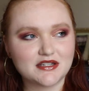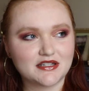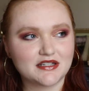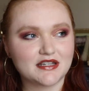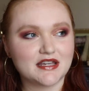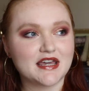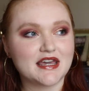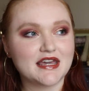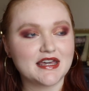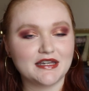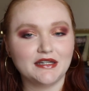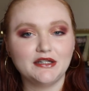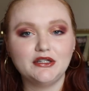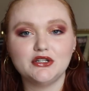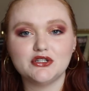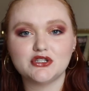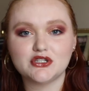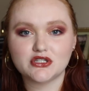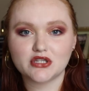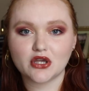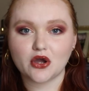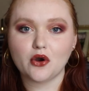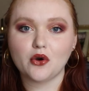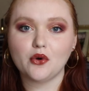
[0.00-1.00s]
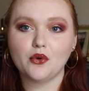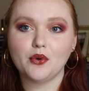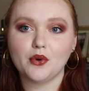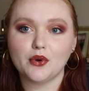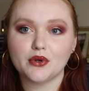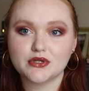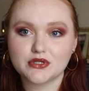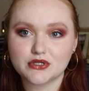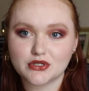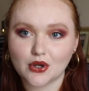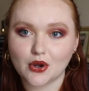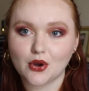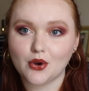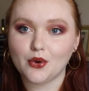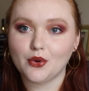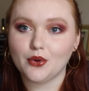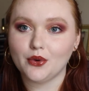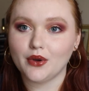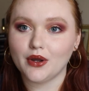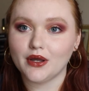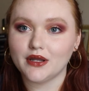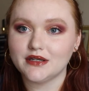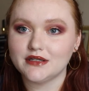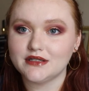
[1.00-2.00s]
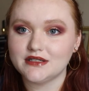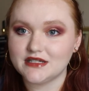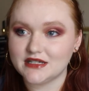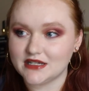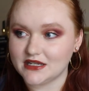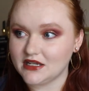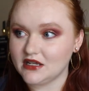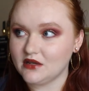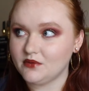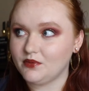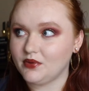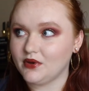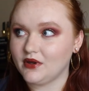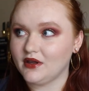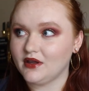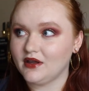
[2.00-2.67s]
hit so, so deep